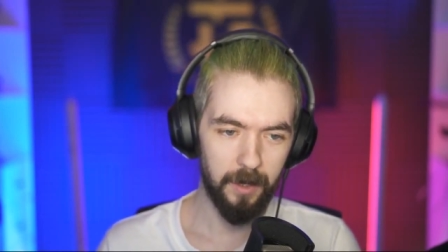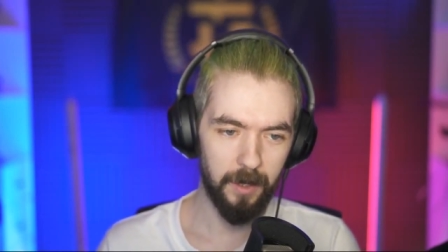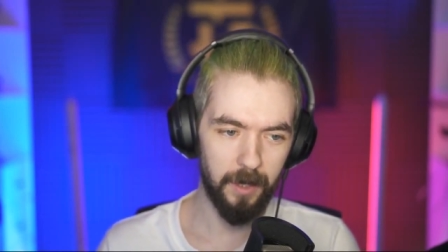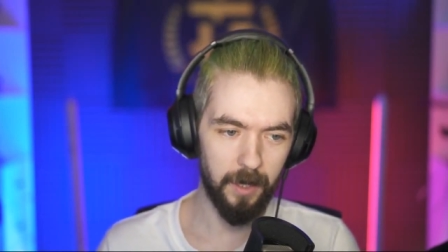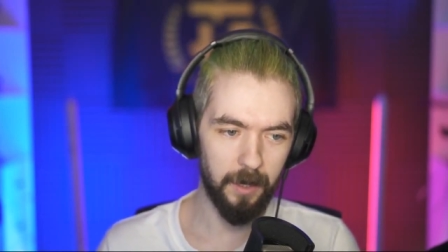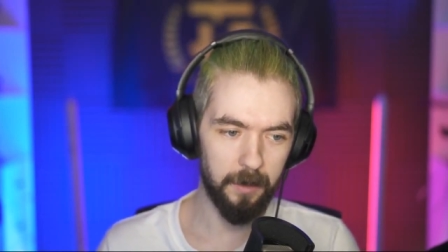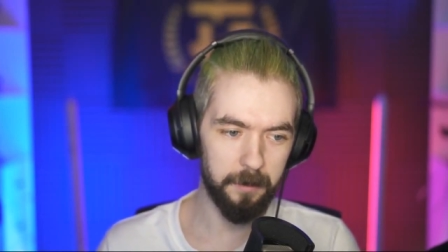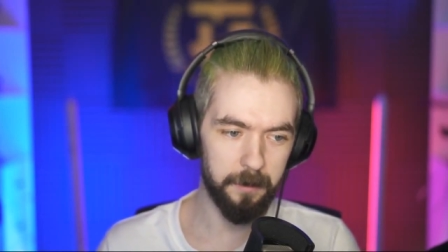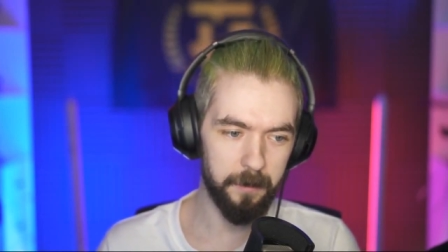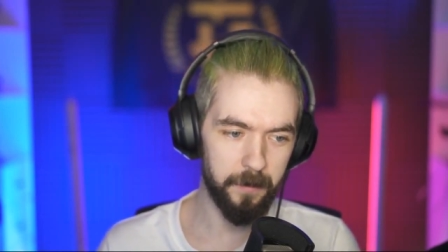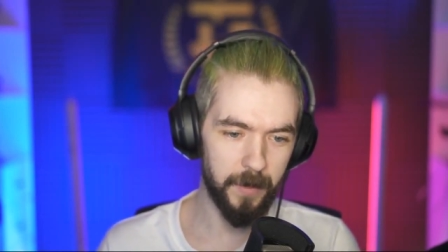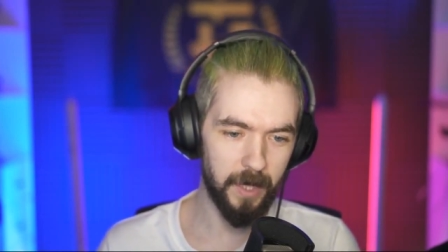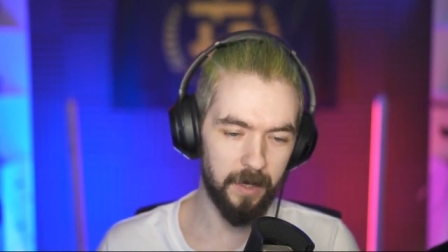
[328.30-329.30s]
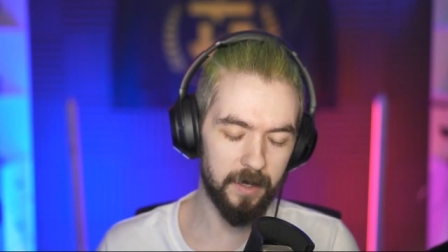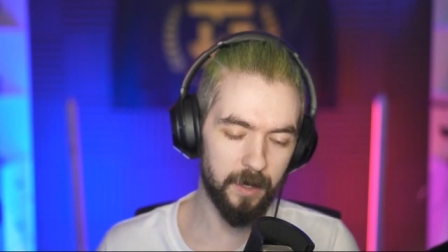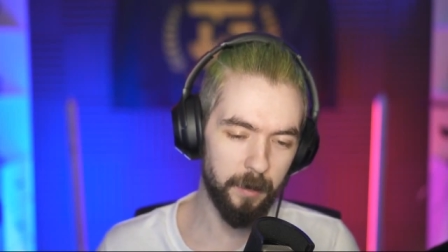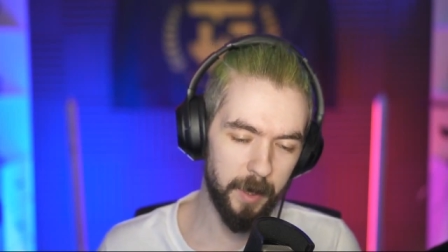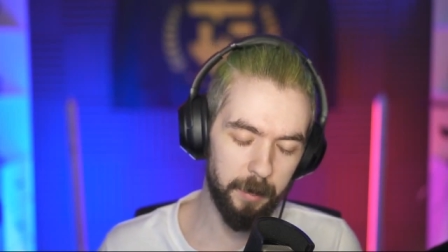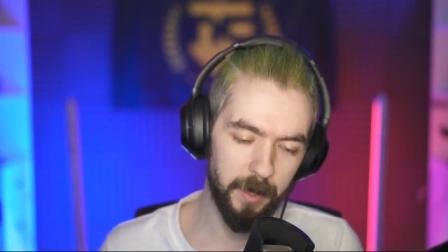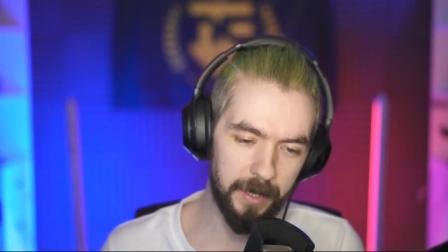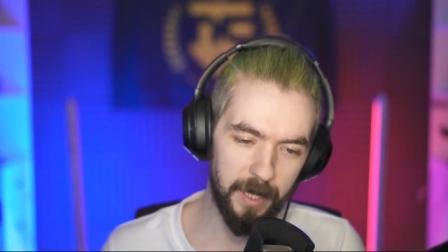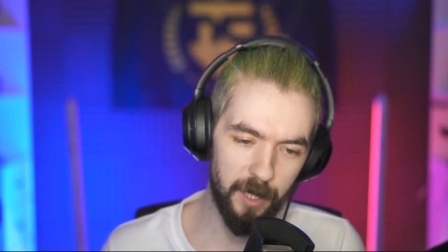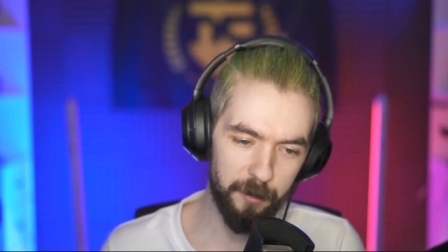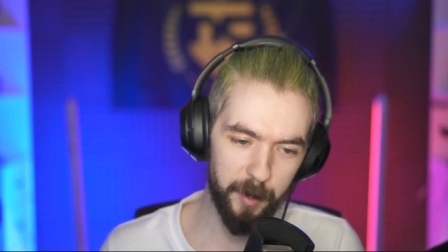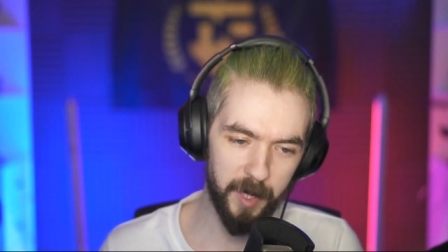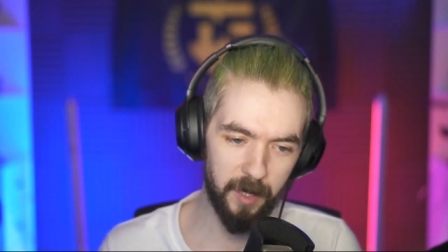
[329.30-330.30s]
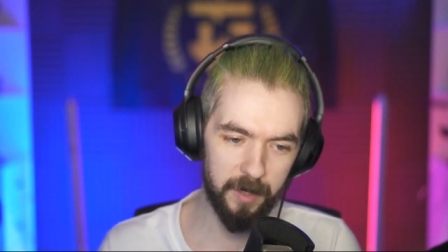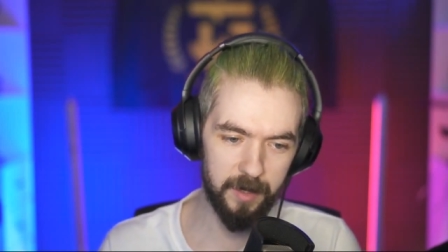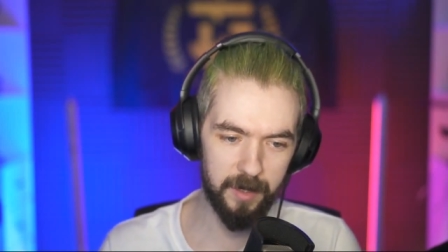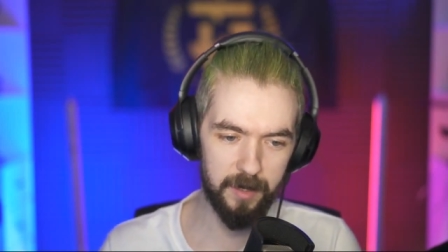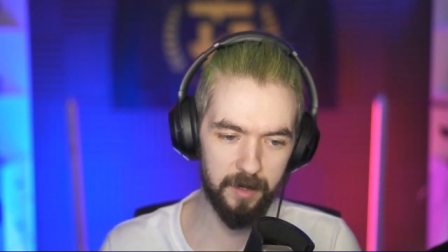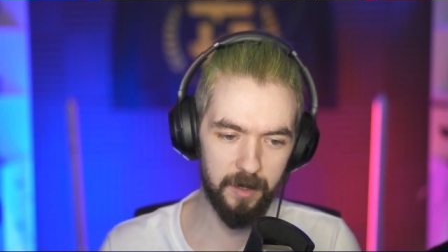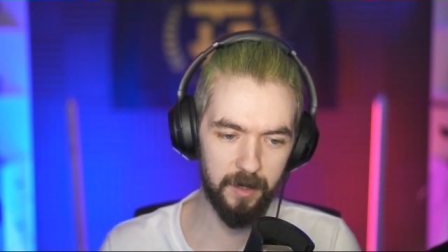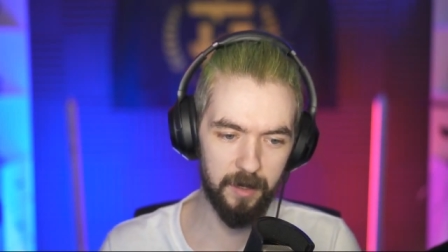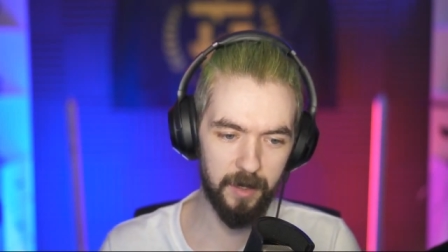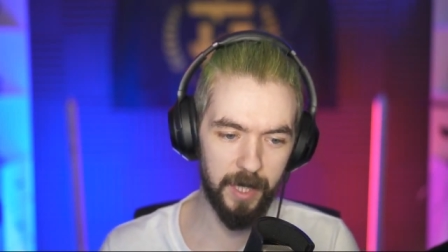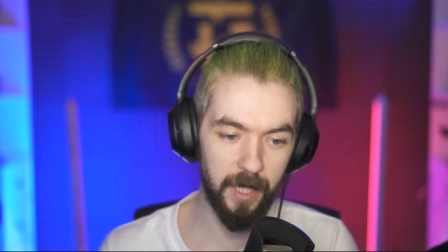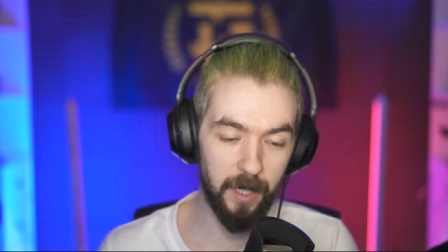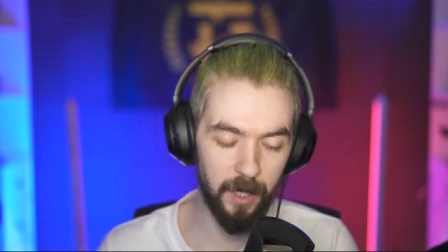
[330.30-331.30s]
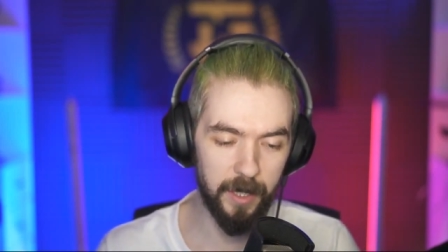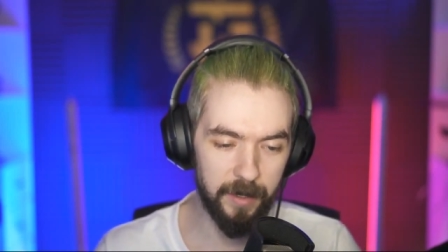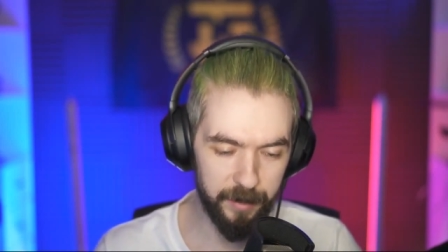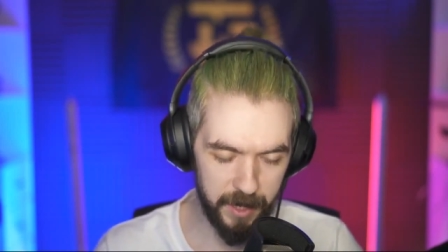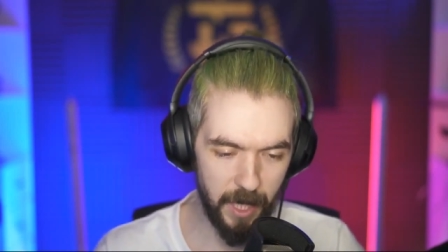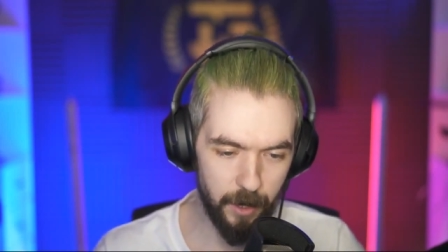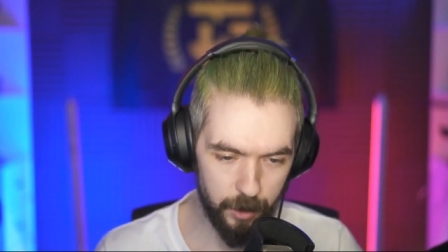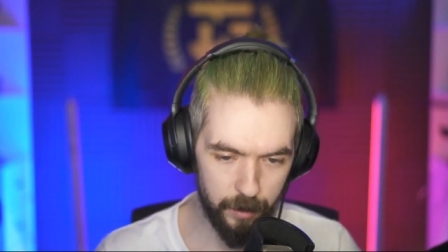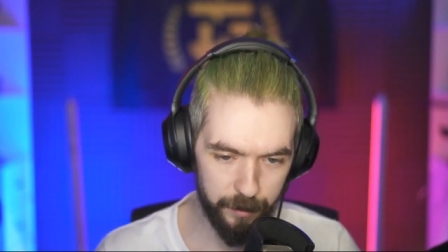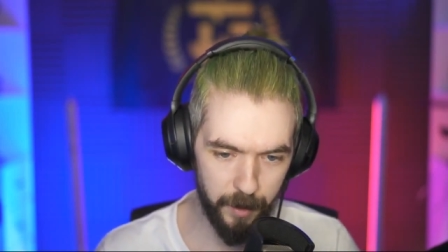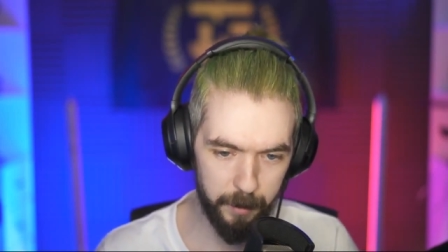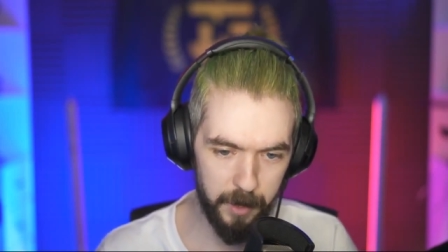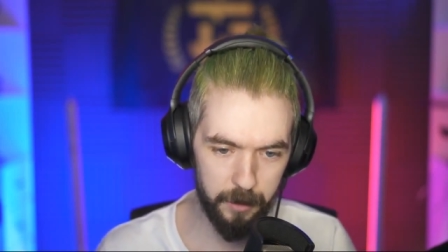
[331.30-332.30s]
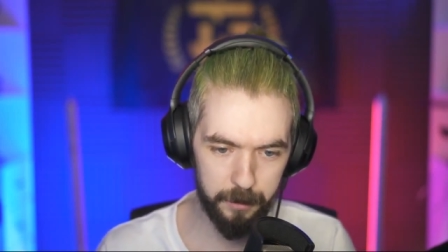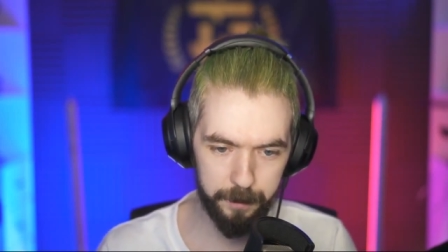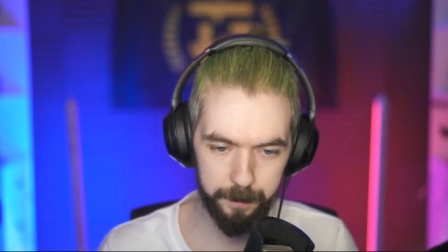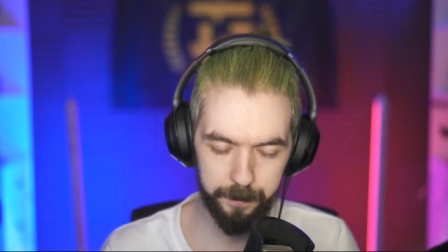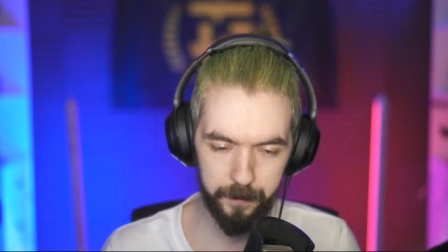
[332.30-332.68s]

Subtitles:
And then some people leave because they get a lot of attention from you,